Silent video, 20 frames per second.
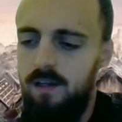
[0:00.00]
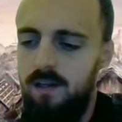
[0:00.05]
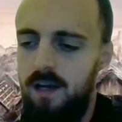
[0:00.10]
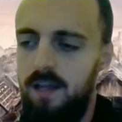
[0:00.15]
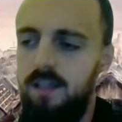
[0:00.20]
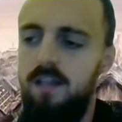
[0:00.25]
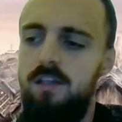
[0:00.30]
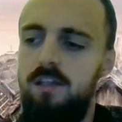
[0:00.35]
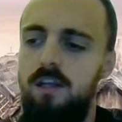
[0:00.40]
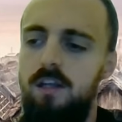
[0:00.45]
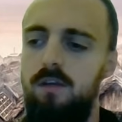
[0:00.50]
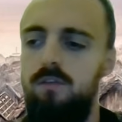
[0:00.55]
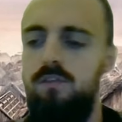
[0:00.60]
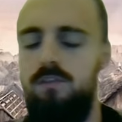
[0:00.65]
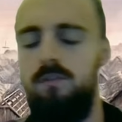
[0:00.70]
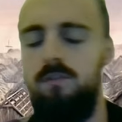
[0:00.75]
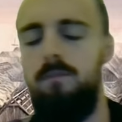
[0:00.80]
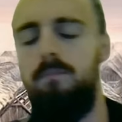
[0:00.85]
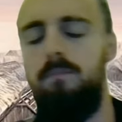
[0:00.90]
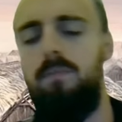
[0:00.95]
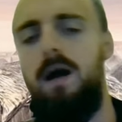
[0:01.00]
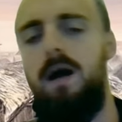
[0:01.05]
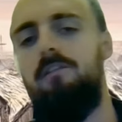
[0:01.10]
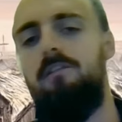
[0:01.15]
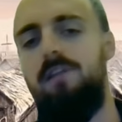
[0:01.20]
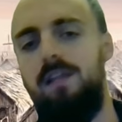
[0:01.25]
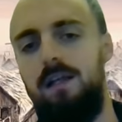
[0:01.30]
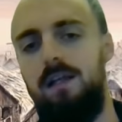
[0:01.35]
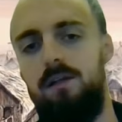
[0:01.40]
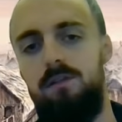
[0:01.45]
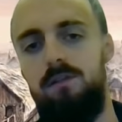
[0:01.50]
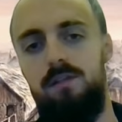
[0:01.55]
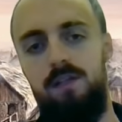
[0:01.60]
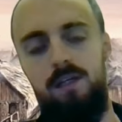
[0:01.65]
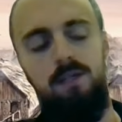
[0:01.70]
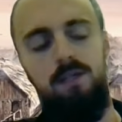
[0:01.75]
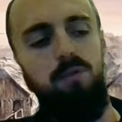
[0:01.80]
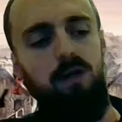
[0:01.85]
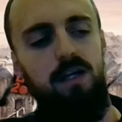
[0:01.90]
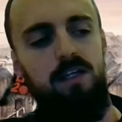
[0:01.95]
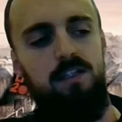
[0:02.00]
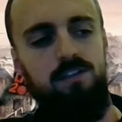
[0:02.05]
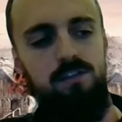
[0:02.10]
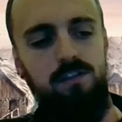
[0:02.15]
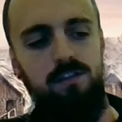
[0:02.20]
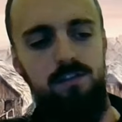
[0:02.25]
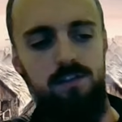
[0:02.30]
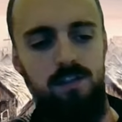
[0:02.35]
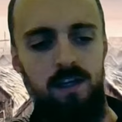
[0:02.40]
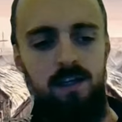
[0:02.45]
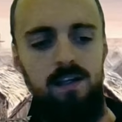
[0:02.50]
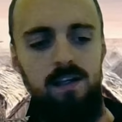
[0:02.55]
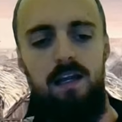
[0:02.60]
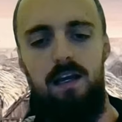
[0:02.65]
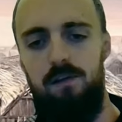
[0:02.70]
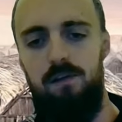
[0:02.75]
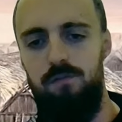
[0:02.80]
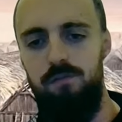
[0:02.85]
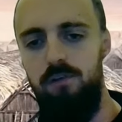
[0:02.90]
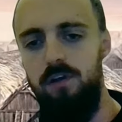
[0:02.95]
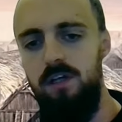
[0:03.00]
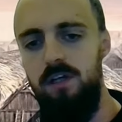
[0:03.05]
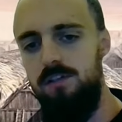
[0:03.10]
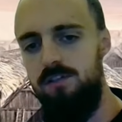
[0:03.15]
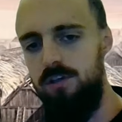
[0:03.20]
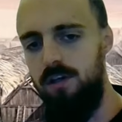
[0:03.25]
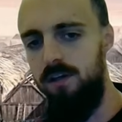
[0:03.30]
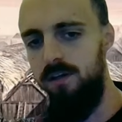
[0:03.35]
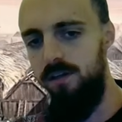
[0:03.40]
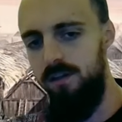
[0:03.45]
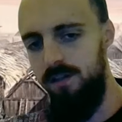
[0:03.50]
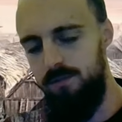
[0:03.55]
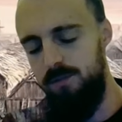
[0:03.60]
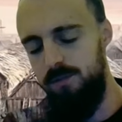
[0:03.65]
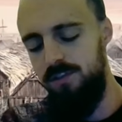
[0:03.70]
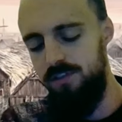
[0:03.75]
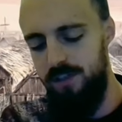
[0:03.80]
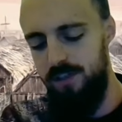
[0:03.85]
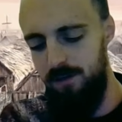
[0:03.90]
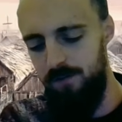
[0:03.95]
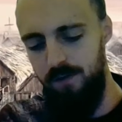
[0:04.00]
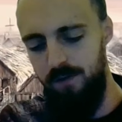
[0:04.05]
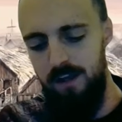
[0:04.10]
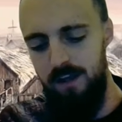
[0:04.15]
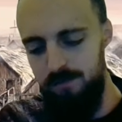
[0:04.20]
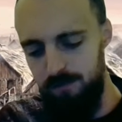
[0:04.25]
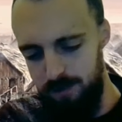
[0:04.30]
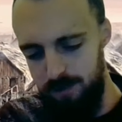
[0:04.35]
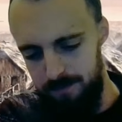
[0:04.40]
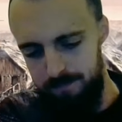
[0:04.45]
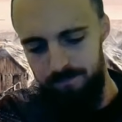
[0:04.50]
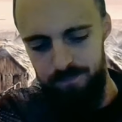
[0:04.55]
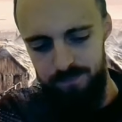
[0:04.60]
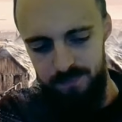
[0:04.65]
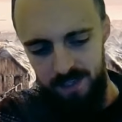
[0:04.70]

and then use some parallel places like Frisia, which is our favorite,